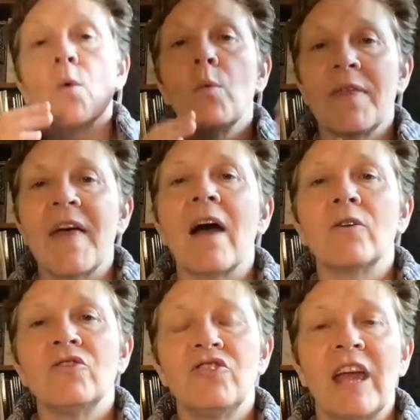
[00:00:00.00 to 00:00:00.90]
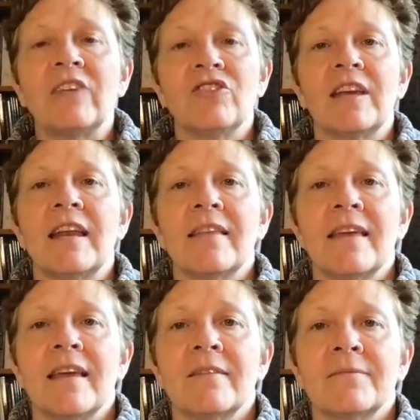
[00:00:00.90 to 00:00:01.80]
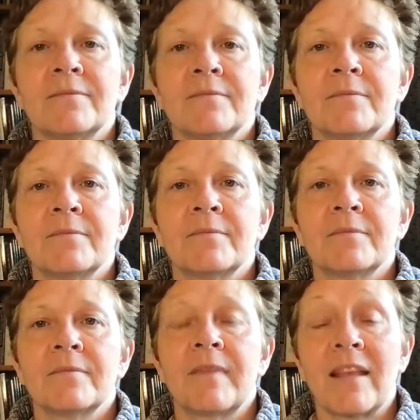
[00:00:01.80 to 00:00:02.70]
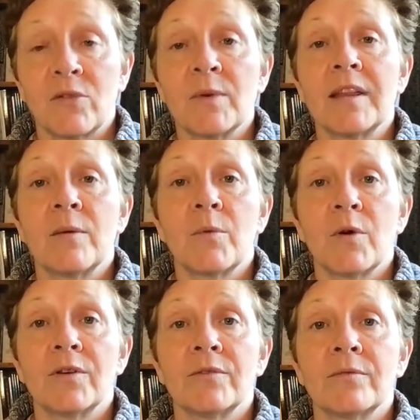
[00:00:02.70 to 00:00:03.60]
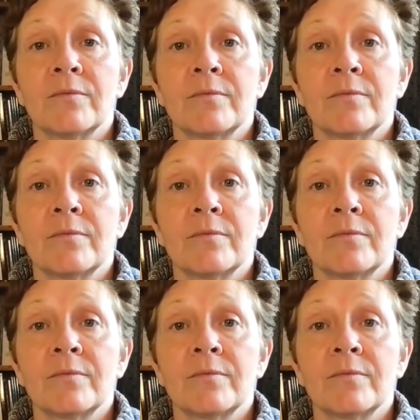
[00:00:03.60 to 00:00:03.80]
without changing anything. That's really important.